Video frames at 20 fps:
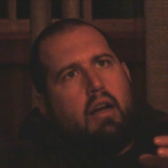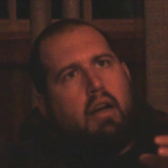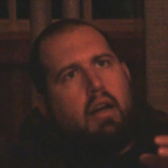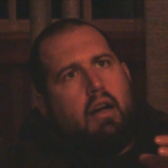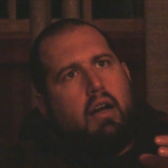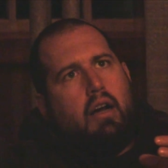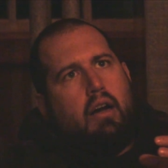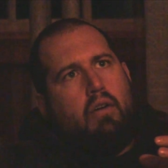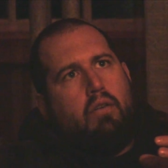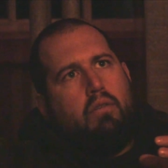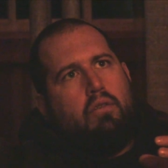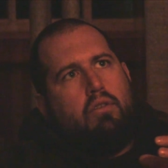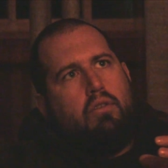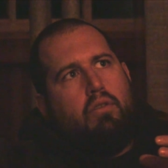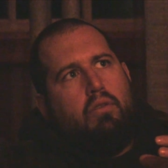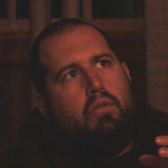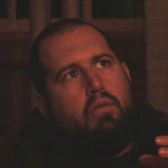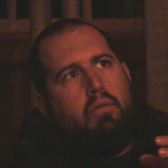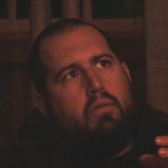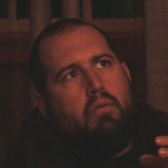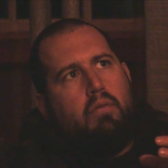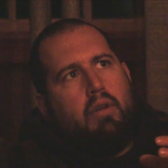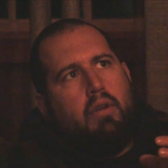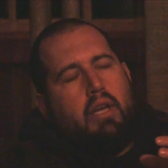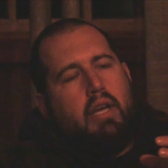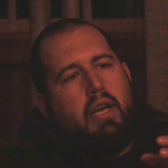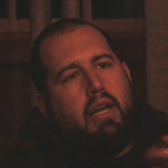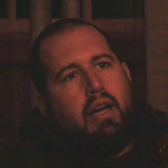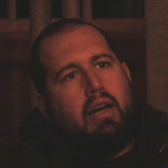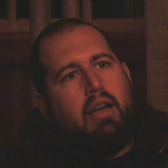how to
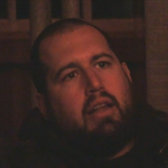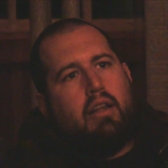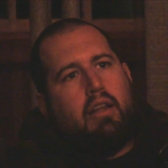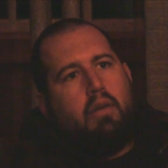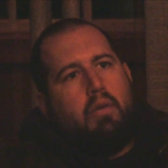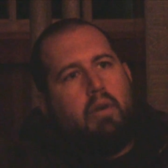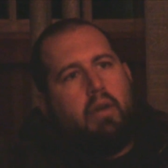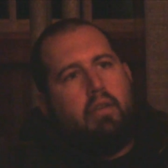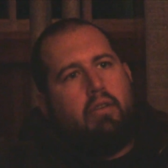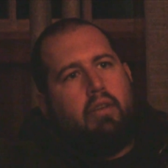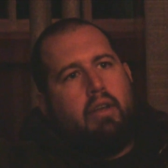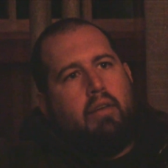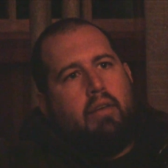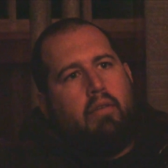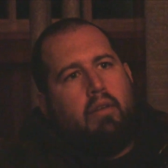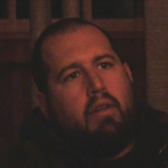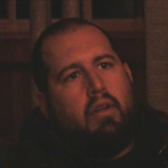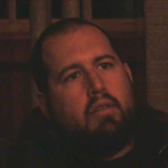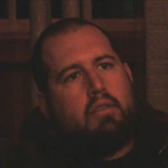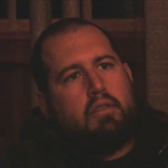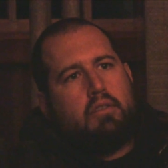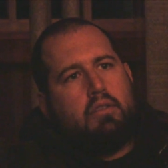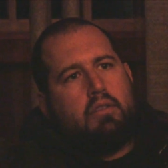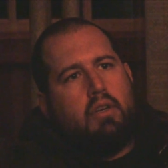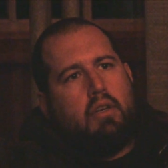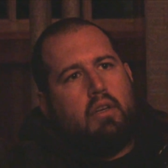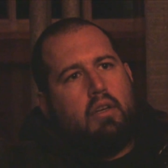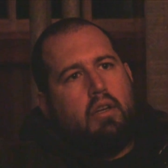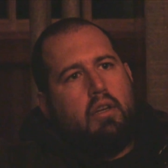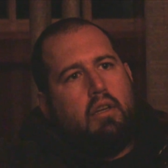get out of the quicksand without
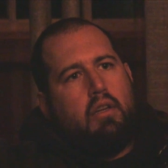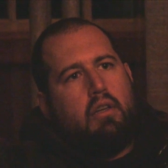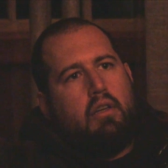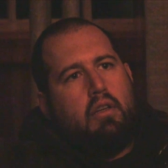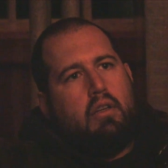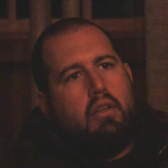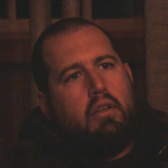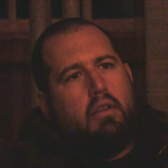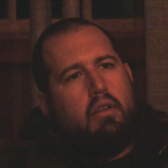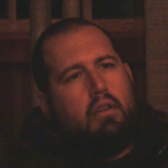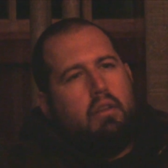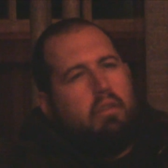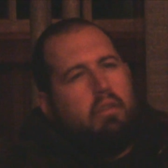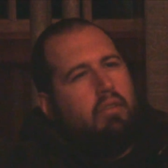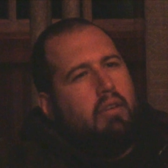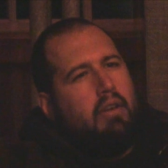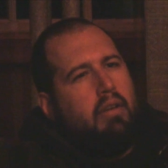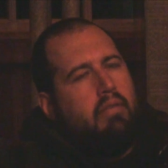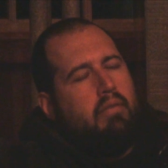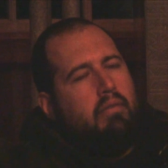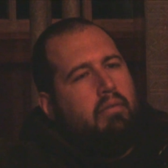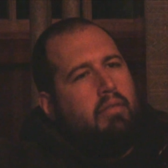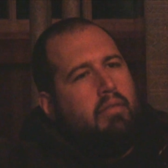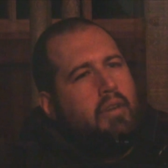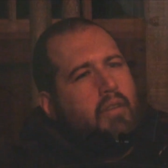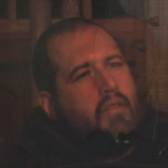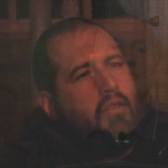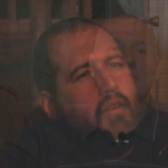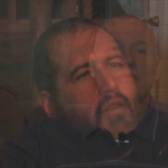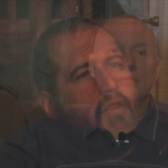struggle. Does that
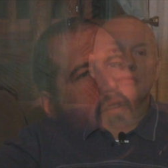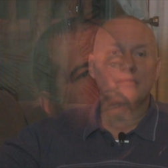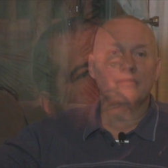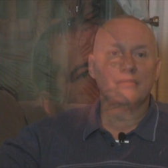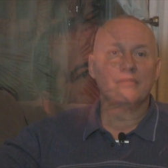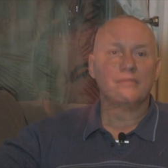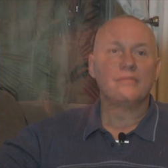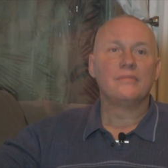make sense?